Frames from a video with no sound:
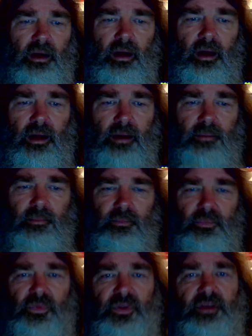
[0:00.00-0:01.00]
um,
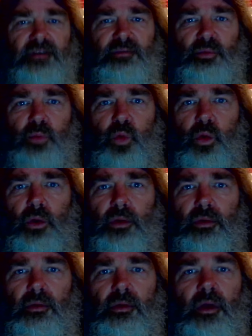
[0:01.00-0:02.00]
this
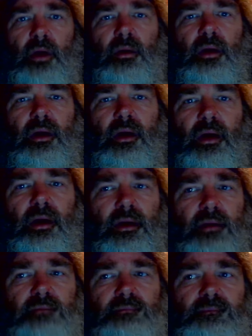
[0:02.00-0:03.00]
reporter uh,
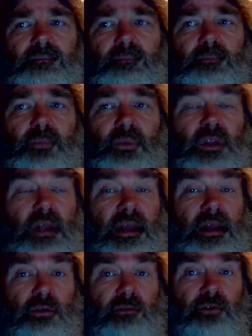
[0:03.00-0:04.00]

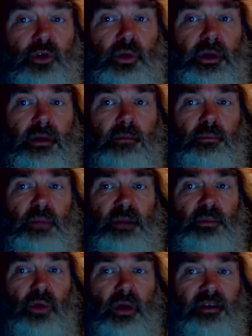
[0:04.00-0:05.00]
interviewing
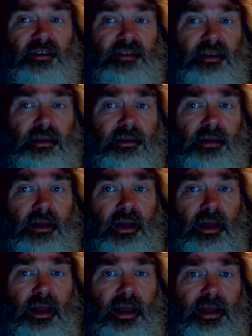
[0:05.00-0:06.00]
people on the scene
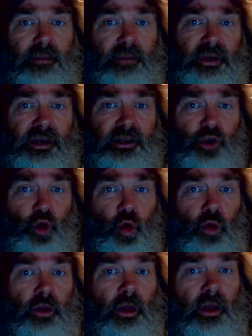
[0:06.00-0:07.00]
and being
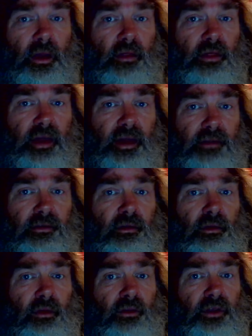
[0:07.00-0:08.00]
told that
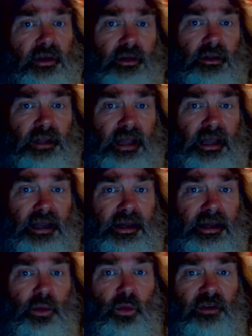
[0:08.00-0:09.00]
the lady
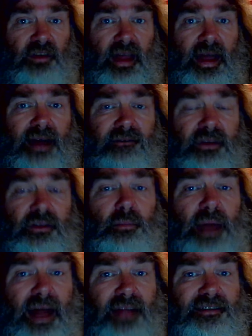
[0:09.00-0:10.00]
was having, the
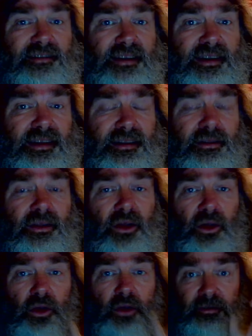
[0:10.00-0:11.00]
Palestinian
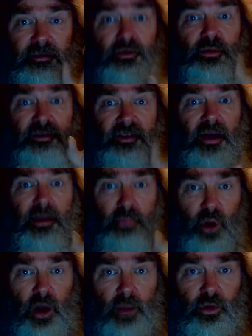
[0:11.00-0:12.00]
suicide
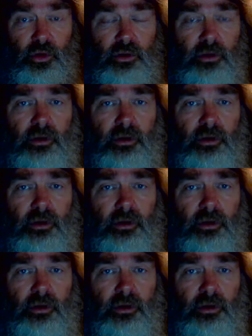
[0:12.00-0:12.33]
bomber